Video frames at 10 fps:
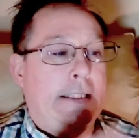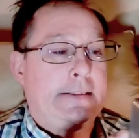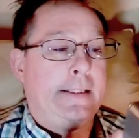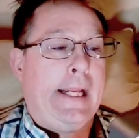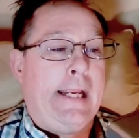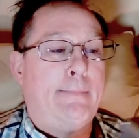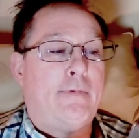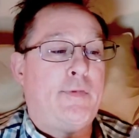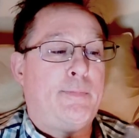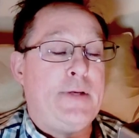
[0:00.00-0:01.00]
is the name
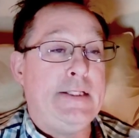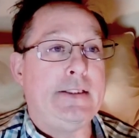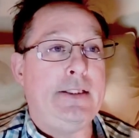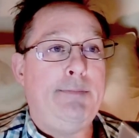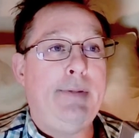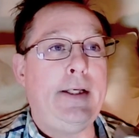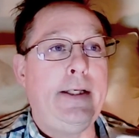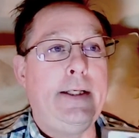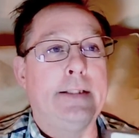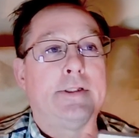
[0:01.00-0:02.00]
of the PCB.